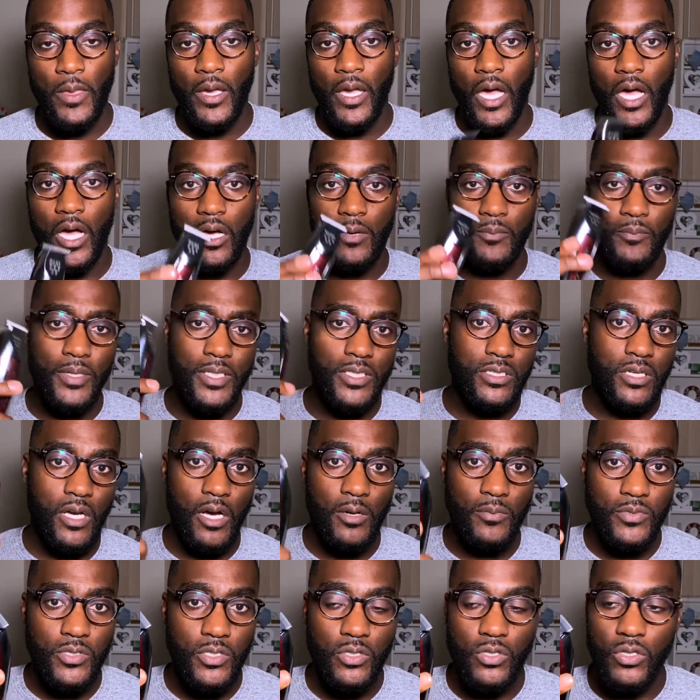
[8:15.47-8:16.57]
But to come
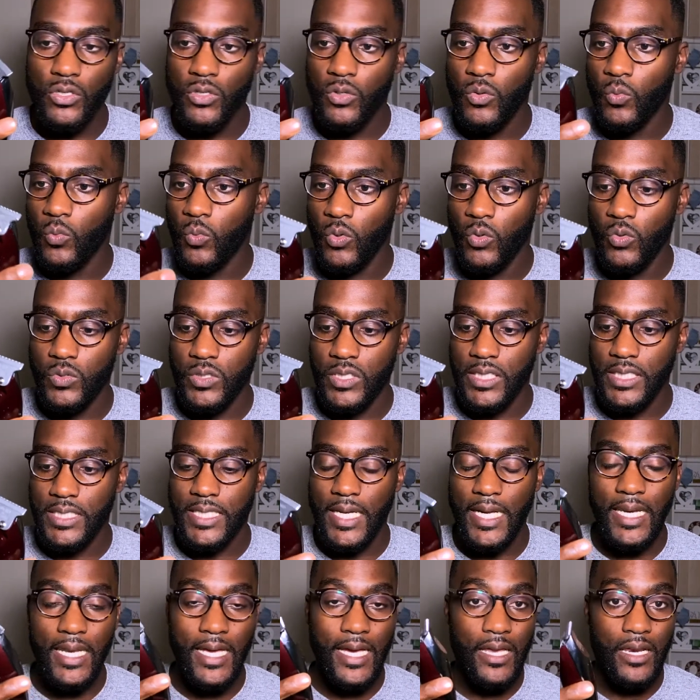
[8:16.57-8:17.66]
to the wall
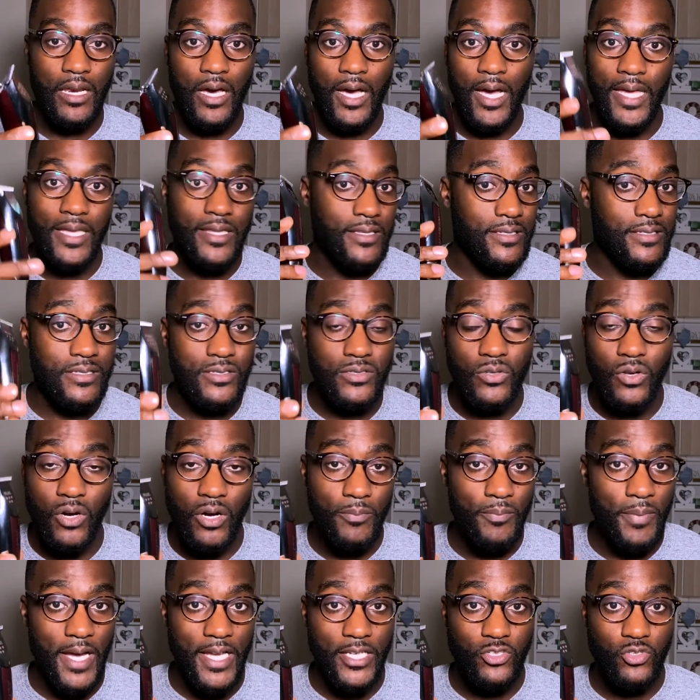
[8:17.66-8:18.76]
detailer Li, this is not a
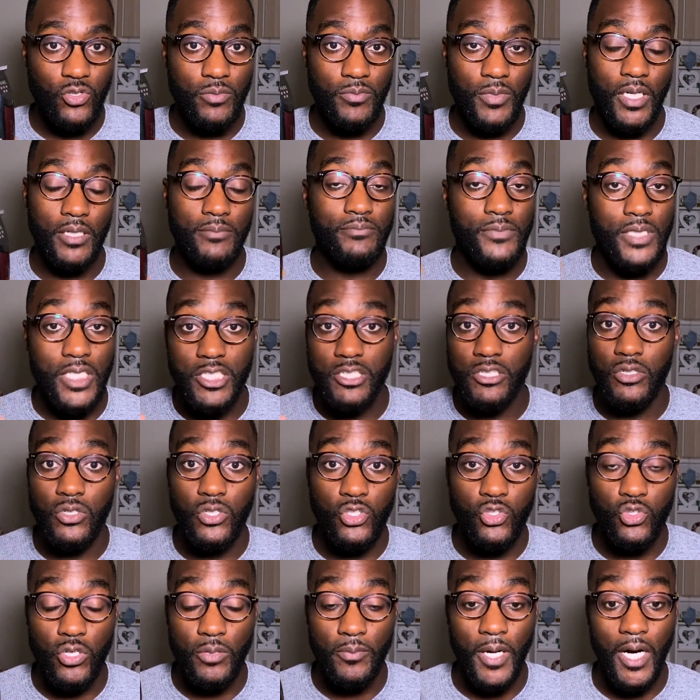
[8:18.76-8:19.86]
bad trimmer. It's a good
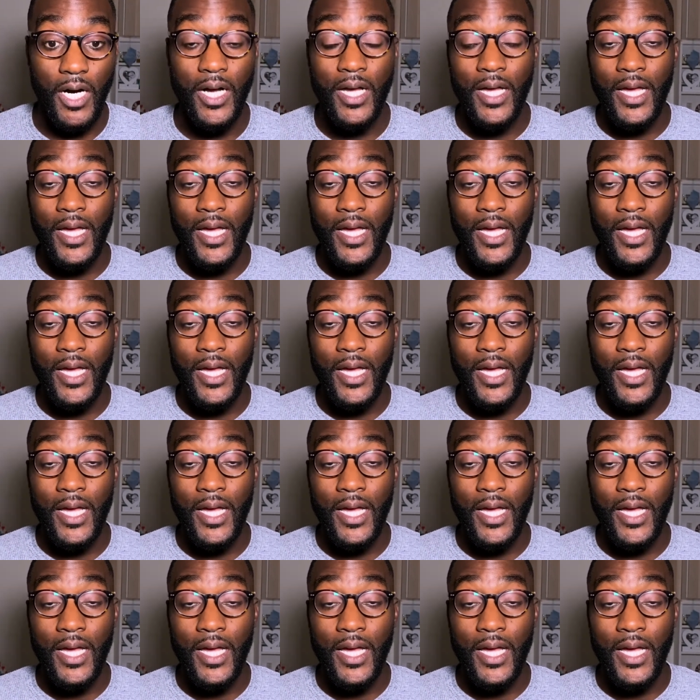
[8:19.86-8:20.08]
trimmer.